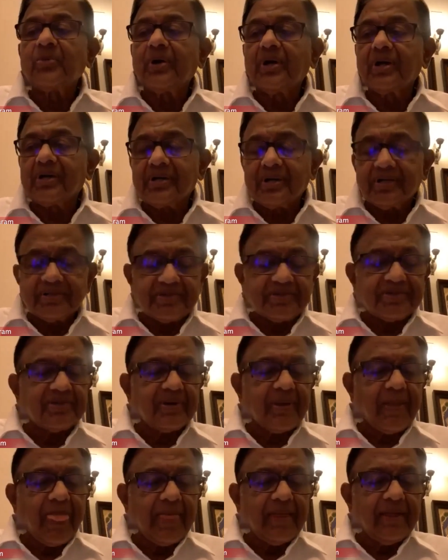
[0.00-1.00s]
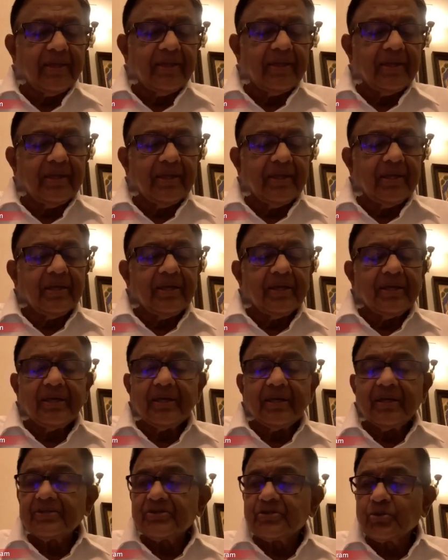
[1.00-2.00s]
workers,
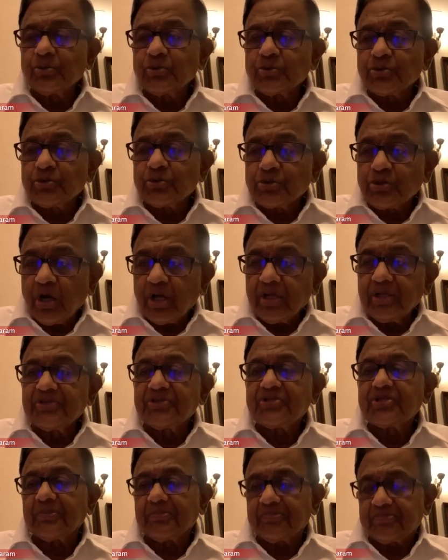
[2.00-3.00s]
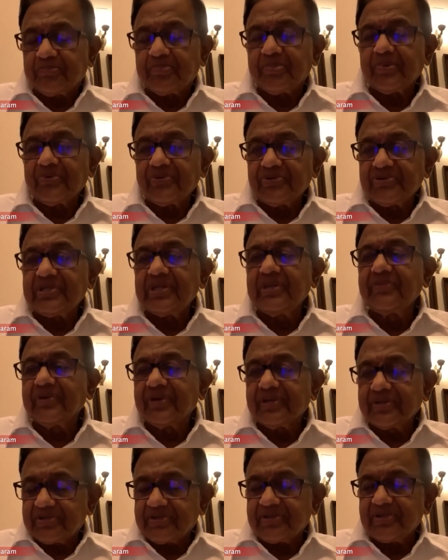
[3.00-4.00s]
to scholarship
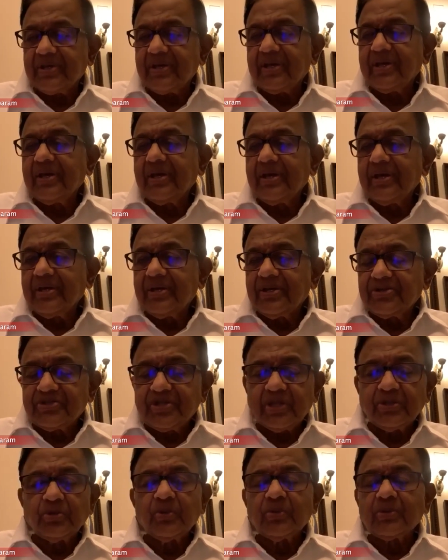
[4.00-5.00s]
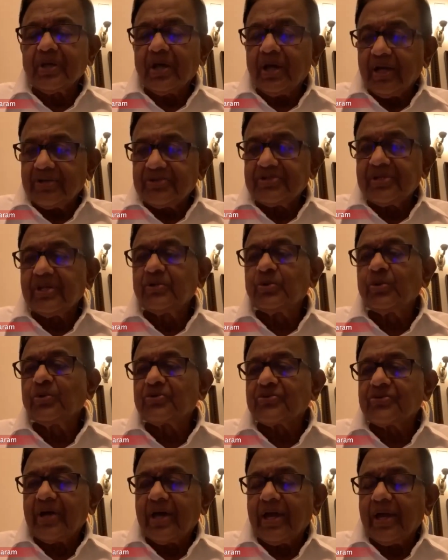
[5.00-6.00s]
receivers, scheduled caste,
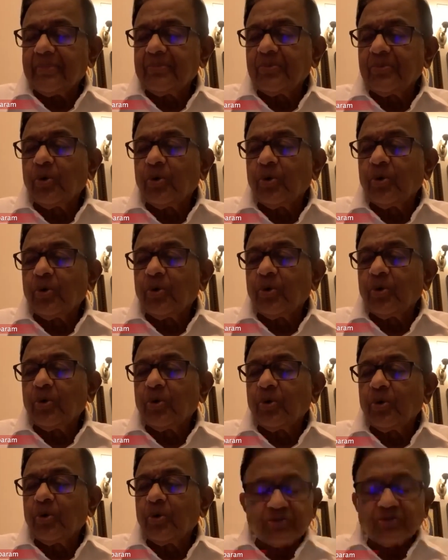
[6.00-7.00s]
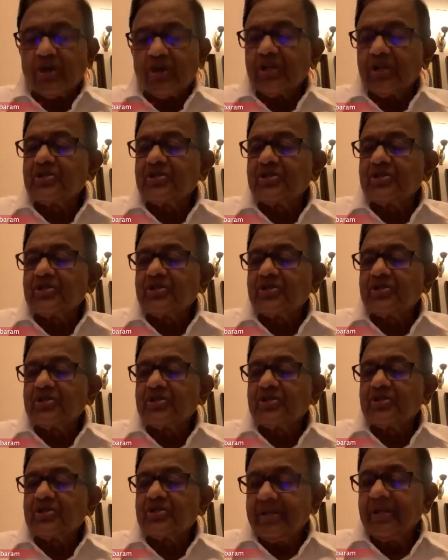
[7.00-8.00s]
scheduled tribe, OBC. The scholarships
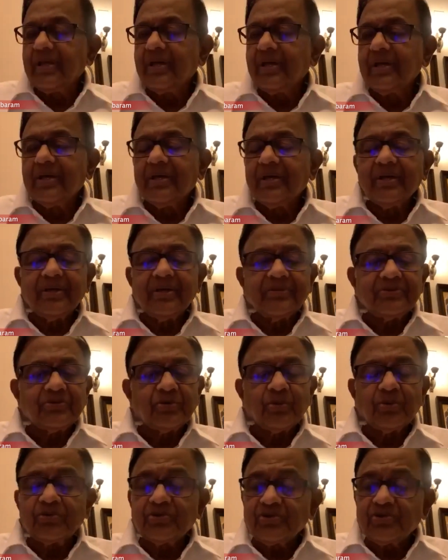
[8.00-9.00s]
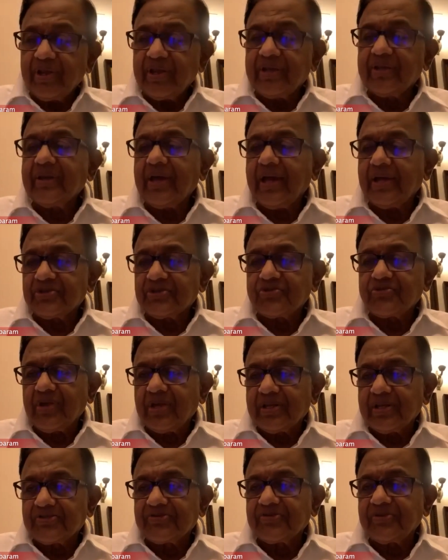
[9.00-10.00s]
were paid through direct cash
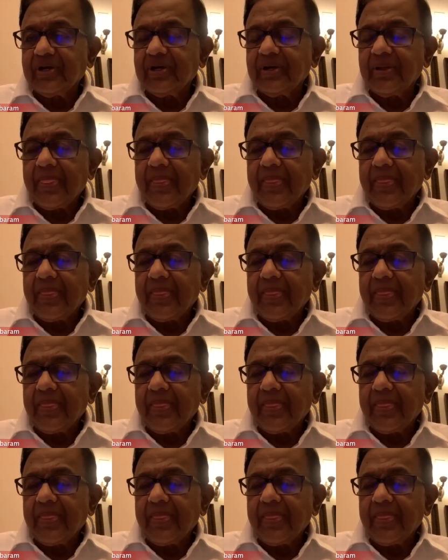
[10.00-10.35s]
transfer.